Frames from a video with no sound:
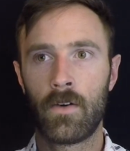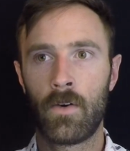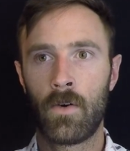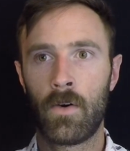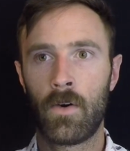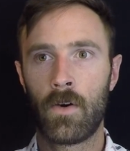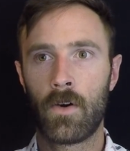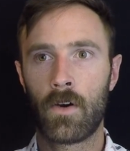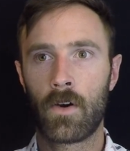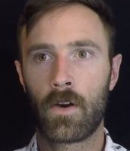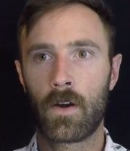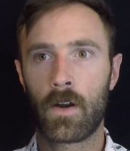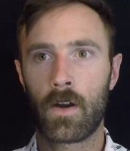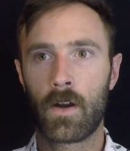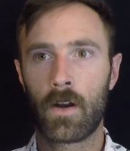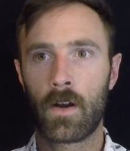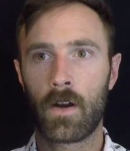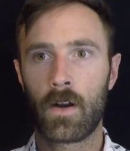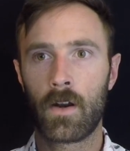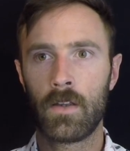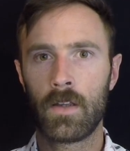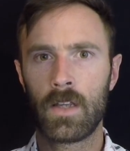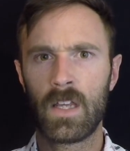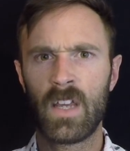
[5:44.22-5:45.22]

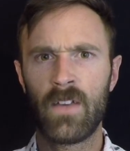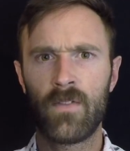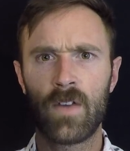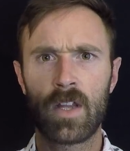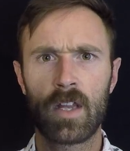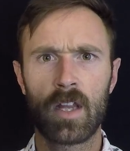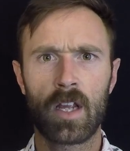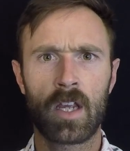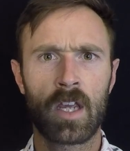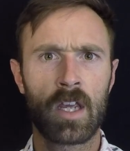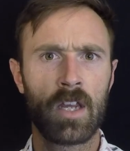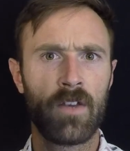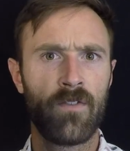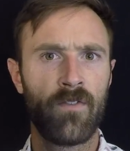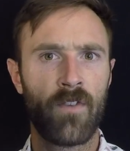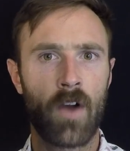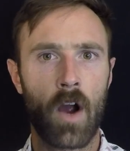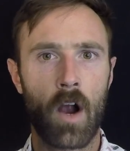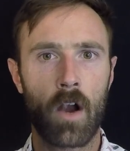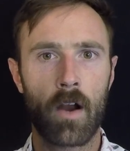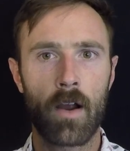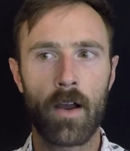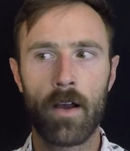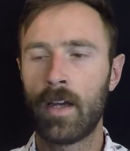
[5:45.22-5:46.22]
or even the
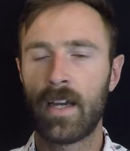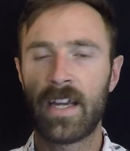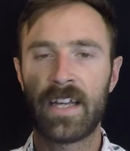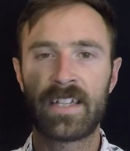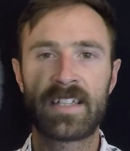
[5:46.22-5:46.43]
Kinvara.